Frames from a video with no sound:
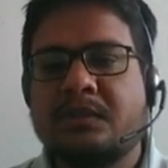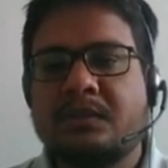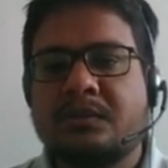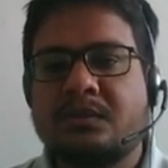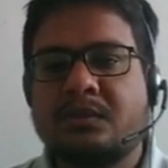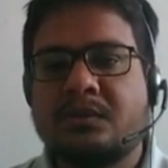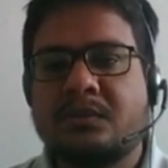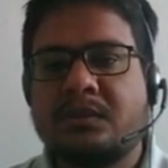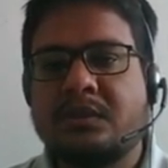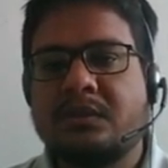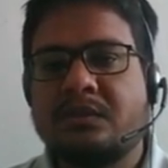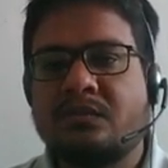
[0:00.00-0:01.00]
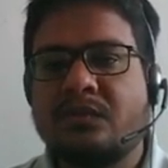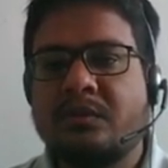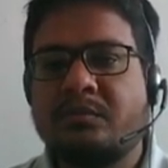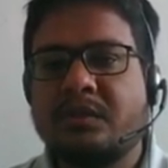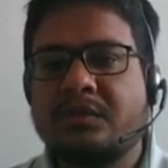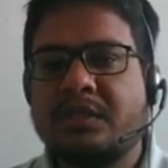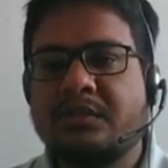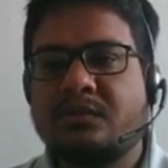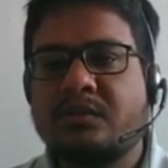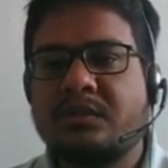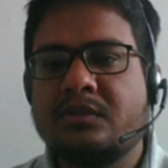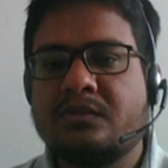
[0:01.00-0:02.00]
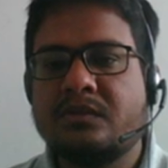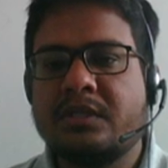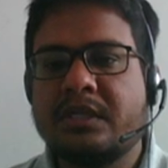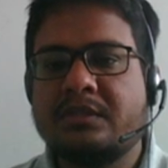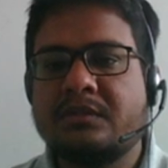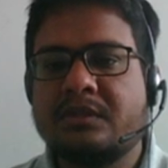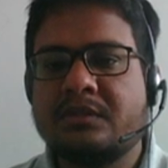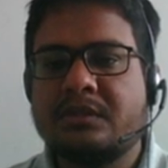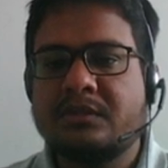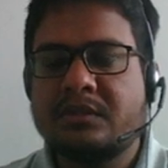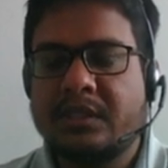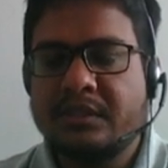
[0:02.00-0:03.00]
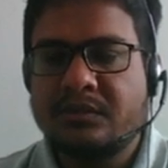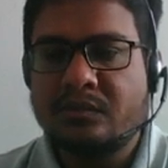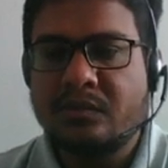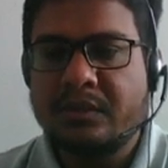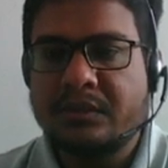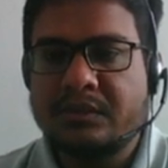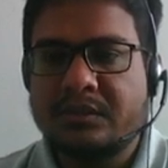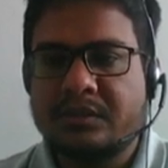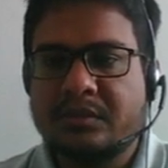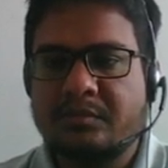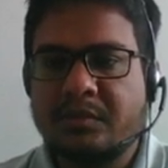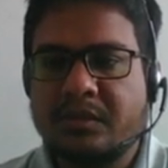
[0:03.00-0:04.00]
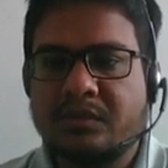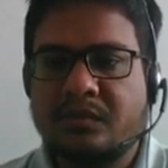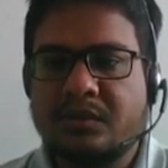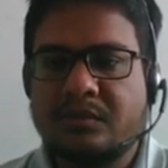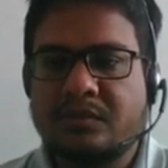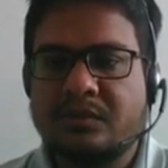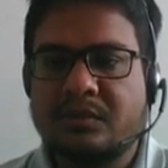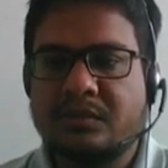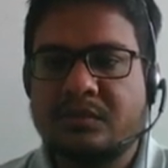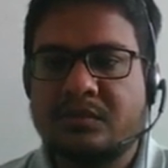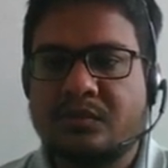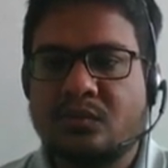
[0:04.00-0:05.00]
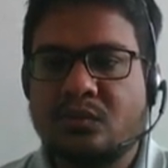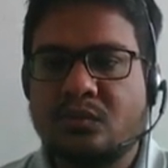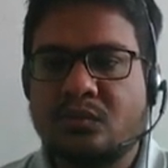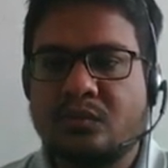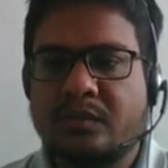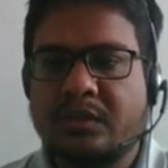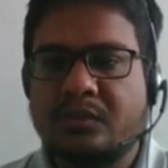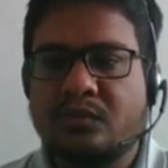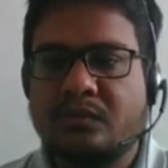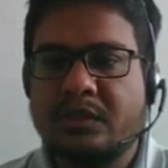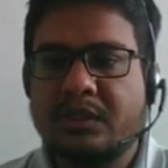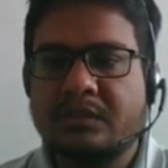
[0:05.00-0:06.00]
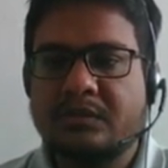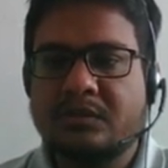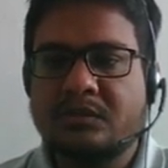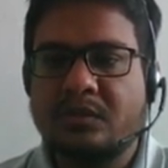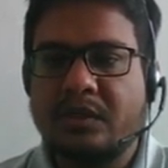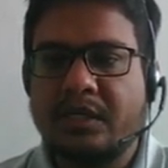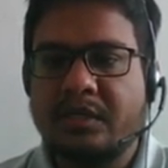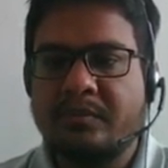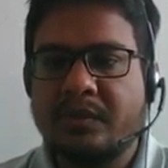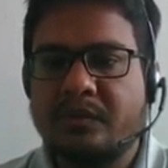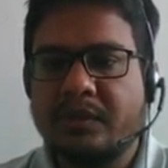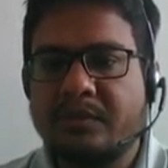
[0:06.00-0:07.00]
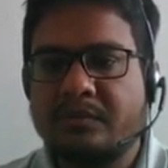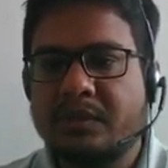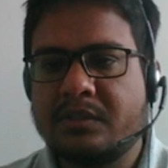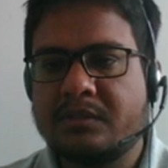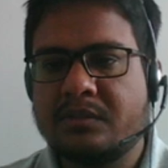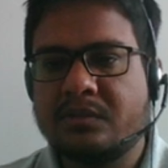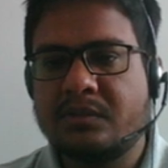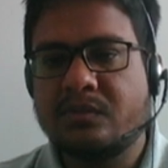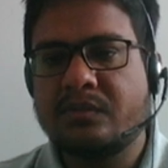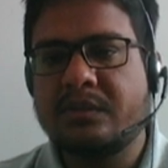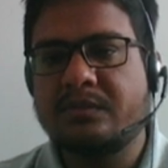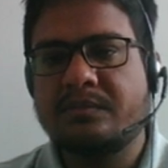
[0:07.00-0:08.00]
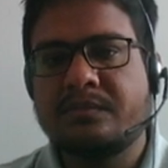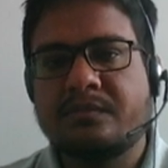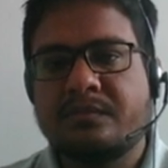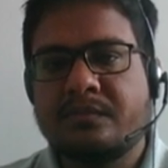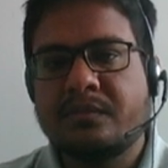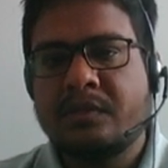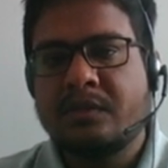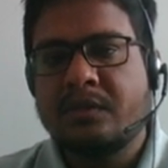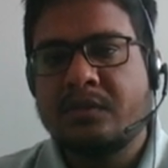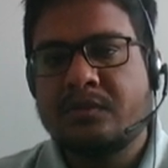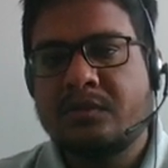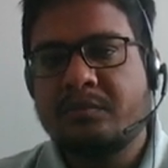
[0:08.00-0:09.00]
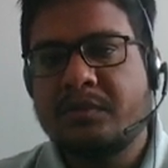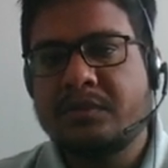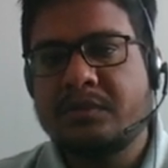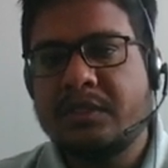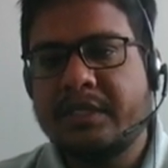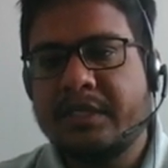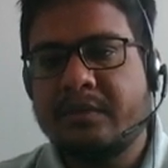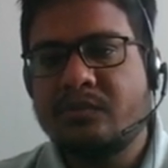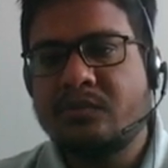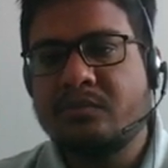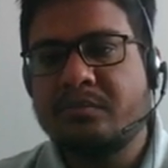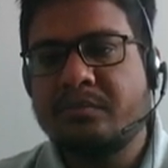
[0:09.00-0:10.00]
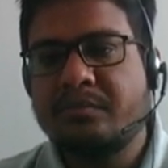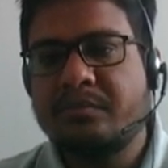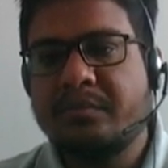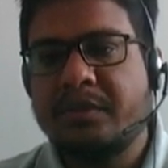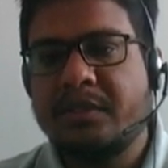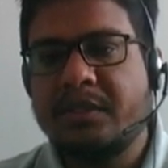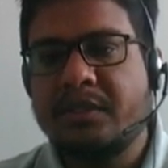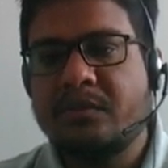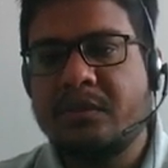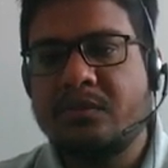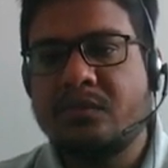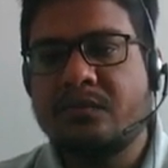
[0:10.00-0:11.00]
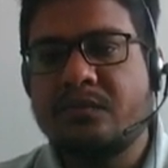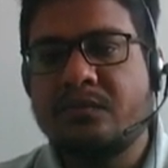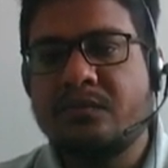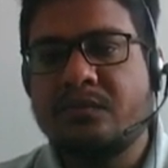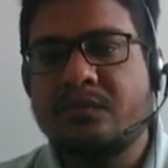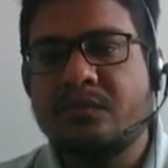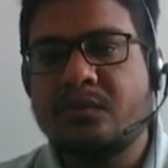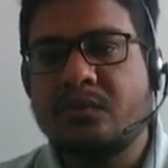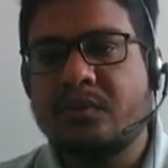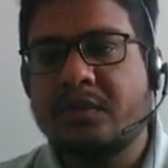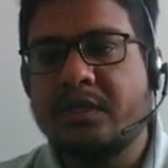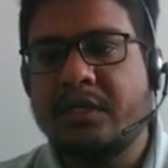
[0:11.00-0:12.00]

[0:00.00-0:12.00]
So then 1 plus I square, this will cancel since I square is minus 1. So this is 2 by 2 will cancel. So I power m, that is equal to 1. So it means that m should be equal to 4.